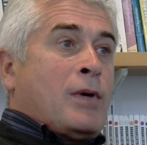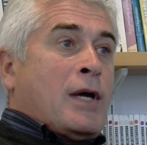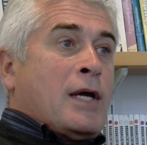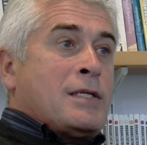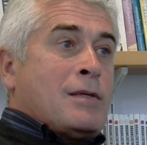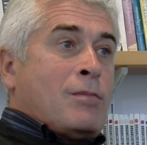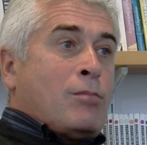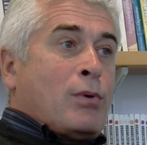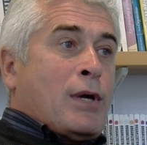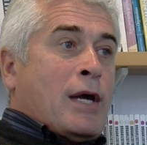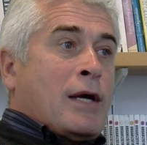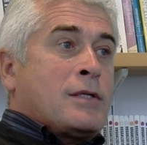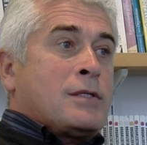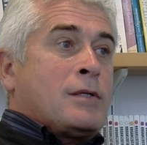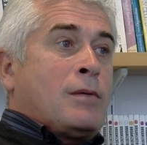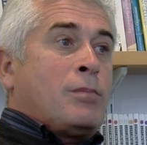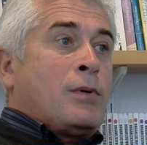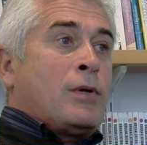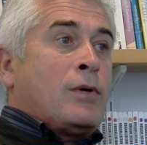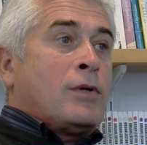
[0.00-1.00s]
might impact
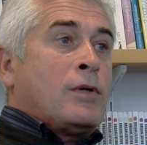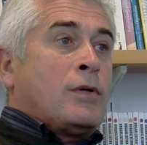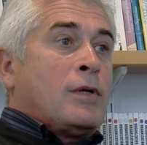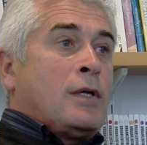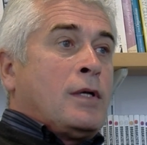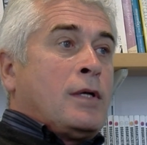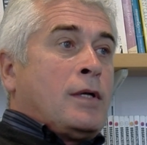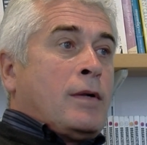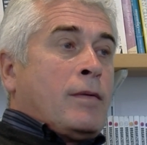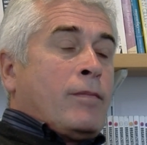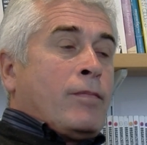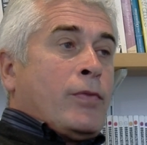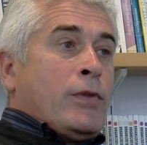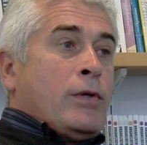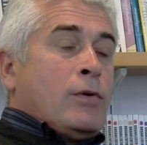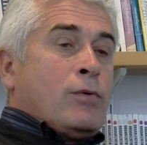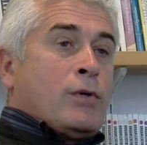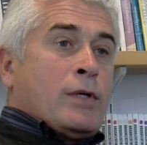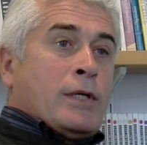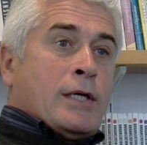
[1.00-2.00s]
upon
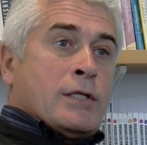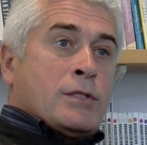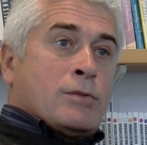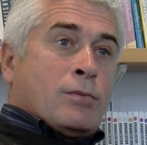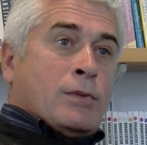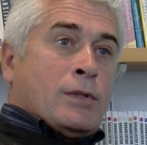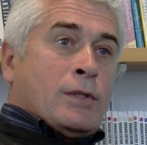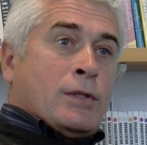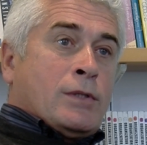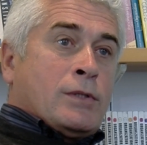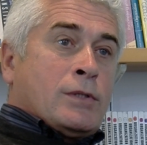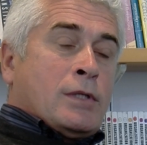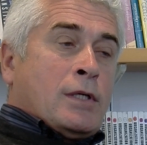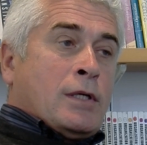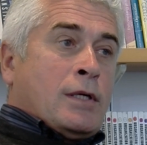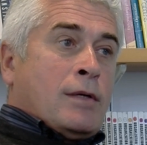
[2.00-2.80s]
the organised world